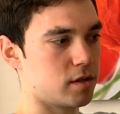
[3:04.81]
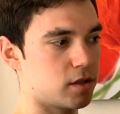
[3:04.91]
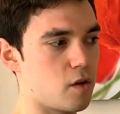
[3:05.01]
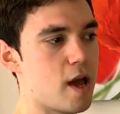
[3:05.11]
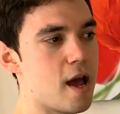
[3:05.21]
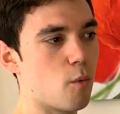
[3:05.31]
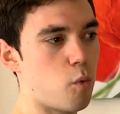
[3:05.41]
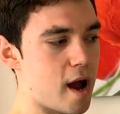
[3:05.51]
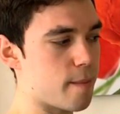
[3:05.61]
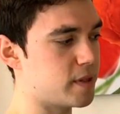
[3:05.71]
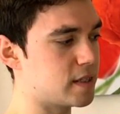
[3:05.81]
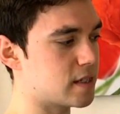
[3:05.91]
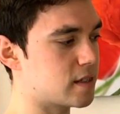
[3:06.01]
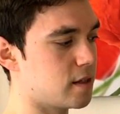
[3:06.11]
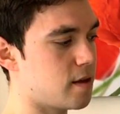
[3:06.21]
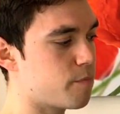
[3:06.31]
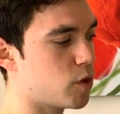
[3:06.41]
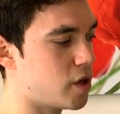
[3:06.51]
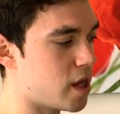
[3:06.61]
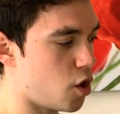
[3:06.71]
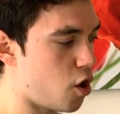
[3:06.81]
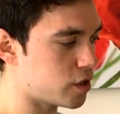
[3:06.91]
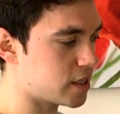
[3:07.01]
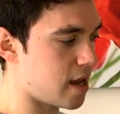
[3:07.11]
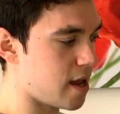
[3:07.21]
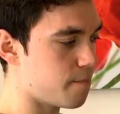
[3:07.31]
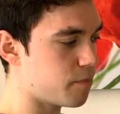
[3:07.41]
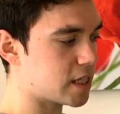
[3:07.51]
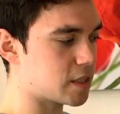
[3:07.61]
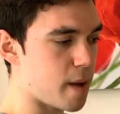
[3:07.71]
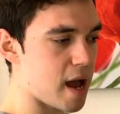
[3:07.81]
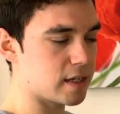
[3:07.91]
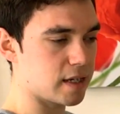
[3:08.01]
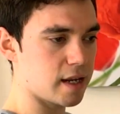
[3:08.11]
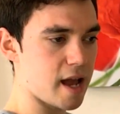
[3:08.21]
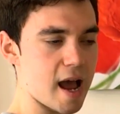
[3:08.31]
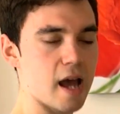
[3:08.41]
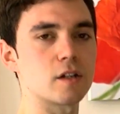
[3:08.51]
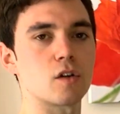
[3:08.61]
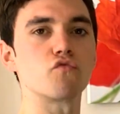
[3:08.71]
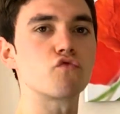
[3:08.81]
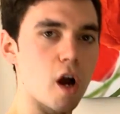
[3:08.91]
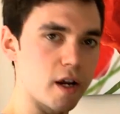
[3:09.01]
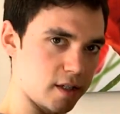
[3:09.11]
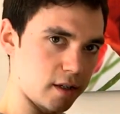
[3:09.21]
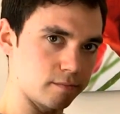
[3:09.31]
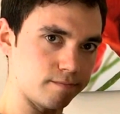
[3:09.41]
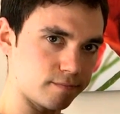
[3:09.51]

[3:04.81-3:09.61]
So what happens is that you get the hot air expanding and rising.